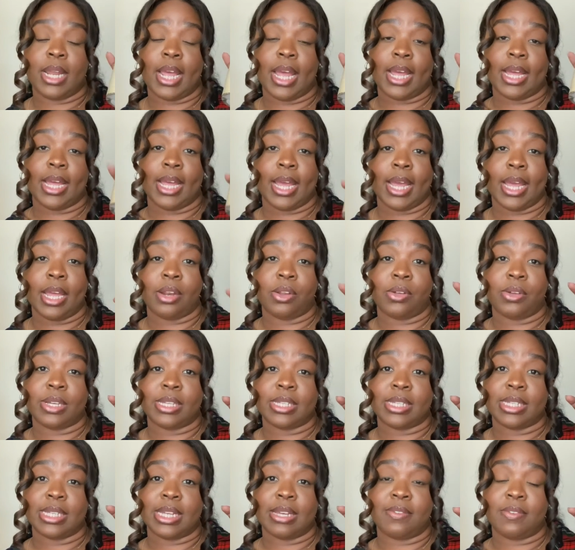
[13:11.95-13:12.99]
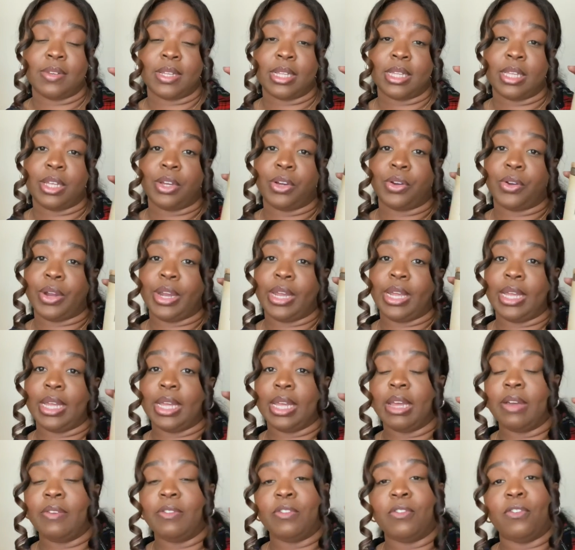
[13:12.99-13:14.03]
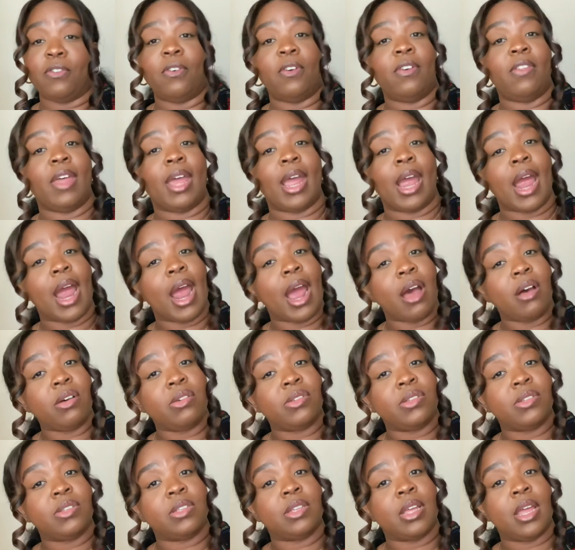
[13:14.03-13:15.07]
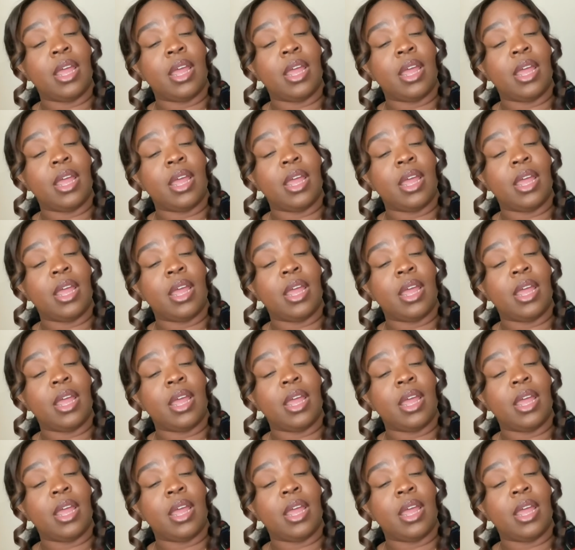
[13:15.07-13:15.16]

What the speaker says: a candle is definitely a great gift for their house